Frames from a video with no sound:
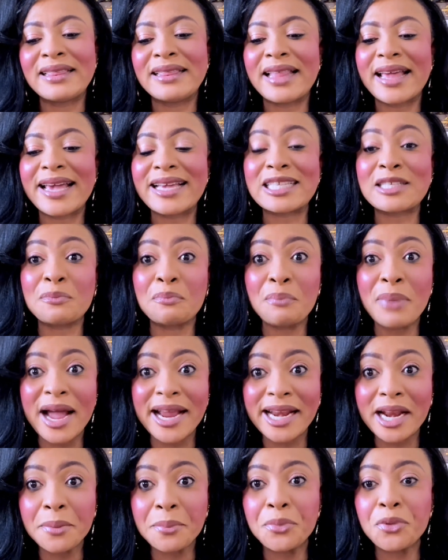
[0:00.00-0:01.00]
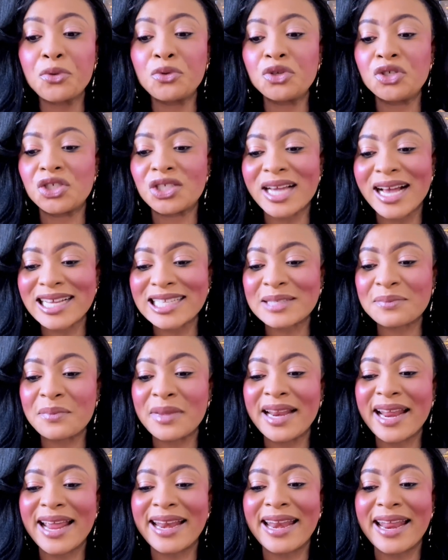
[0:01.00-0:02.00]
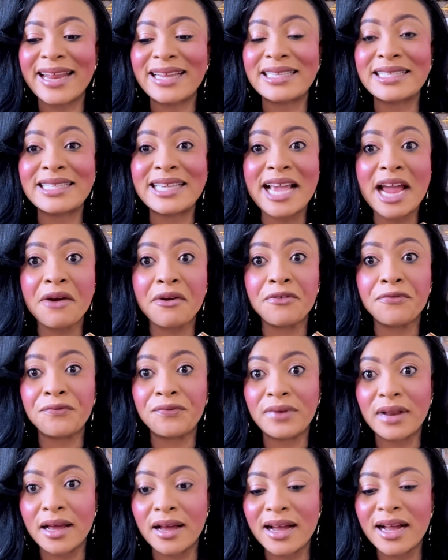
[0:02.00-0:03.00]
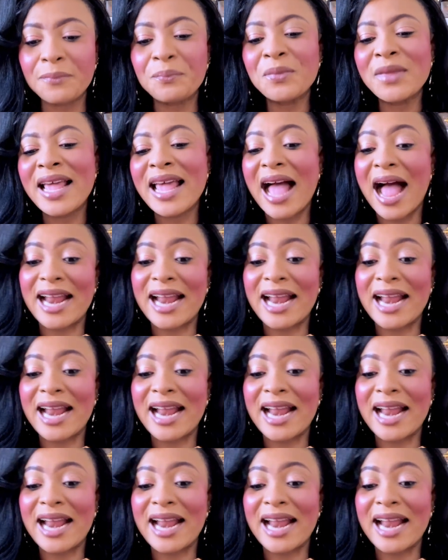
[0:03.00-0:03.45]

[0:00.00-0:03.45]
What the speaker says: there is pineapple, jasmine, and then tiare flower.